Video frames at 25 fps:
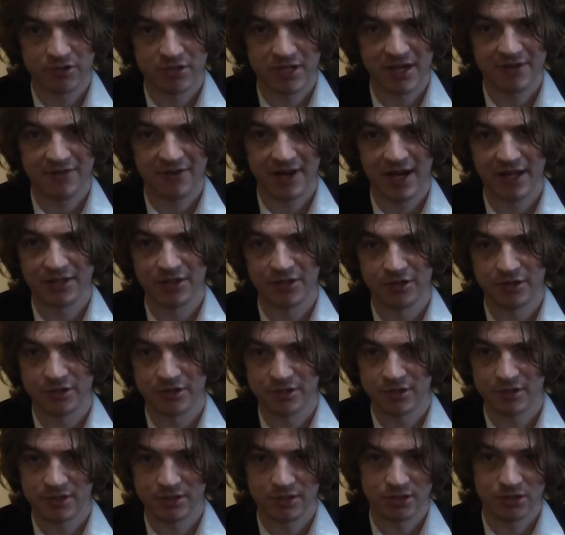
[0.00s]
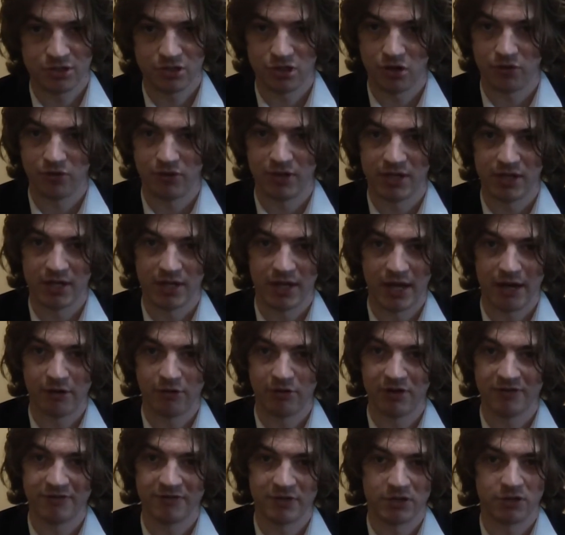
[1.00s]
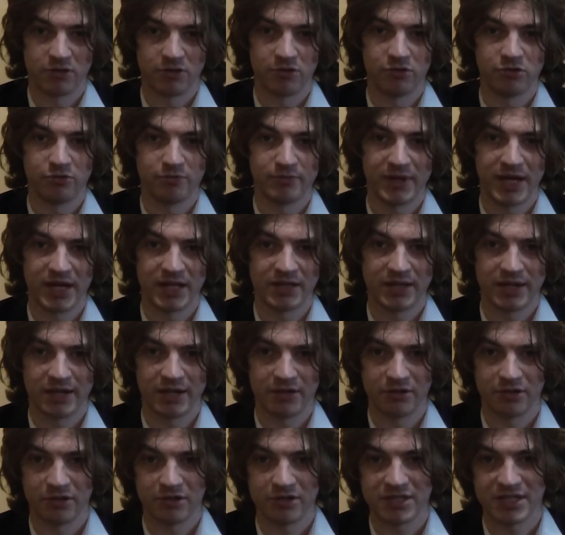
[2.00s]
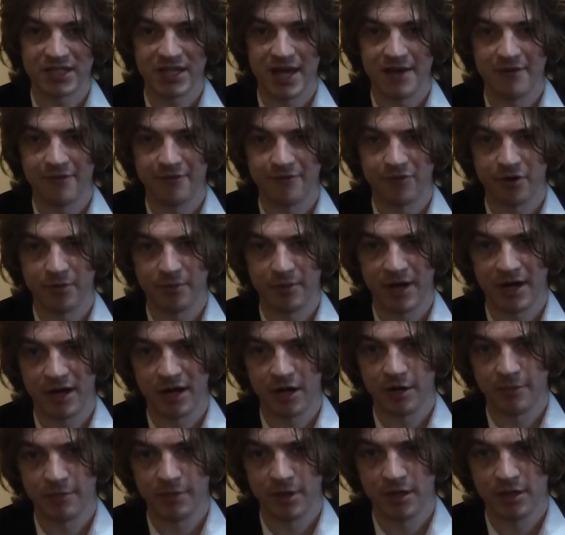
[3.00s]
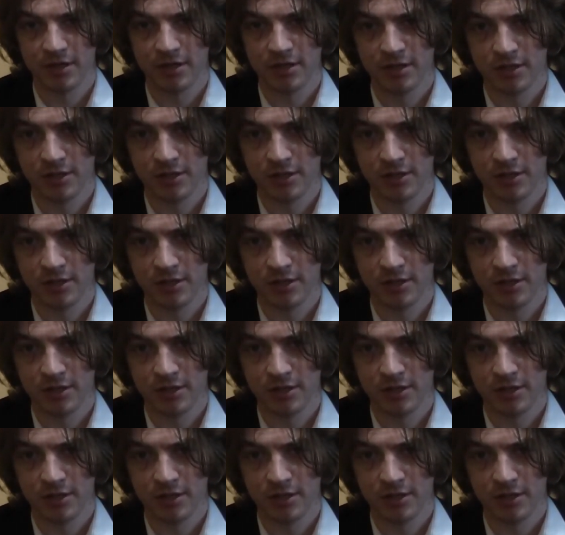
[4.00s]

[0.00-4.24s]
to save others, showing how even good men are not safe from harm,